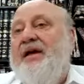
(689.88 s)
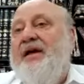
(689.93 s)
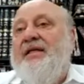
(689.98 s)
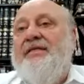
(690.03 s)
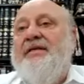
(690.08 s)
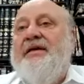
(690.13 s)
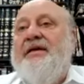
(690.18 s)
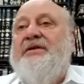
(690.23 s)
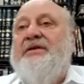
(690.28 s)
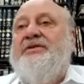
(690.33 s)

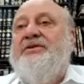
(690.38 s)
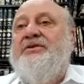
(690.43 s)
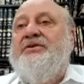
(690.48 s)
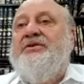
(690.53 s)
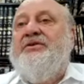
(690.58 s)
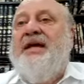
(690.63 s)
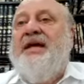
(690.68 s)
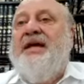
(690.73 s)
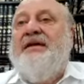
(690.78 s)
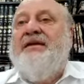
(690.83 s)
The Isa
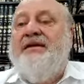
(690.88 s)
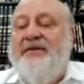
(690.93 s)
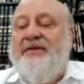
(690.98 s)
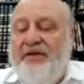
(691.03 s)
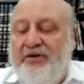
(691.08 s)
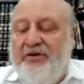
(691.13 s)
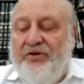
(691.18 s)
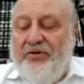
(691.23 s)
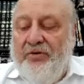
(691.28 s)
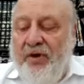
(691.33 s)
does not
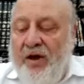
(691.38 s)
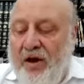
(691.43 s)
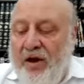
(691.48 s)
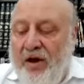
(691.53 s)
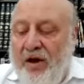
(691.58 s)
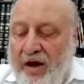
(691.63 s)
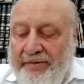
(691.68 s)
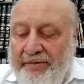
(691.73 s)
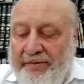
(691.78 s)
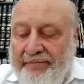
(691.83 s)
continue
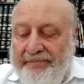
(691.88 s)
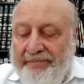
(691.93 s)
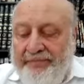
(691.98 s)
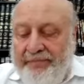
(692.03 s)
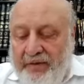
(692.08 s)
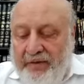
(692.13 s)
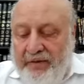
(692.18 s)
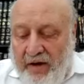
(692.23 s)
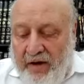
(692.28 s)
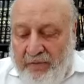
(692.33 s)
on
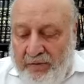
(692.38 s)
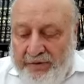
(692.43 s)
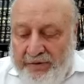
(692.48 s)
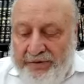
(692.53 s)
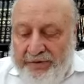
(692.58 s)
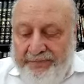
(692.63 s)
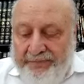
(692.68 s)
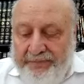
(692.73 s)
onward.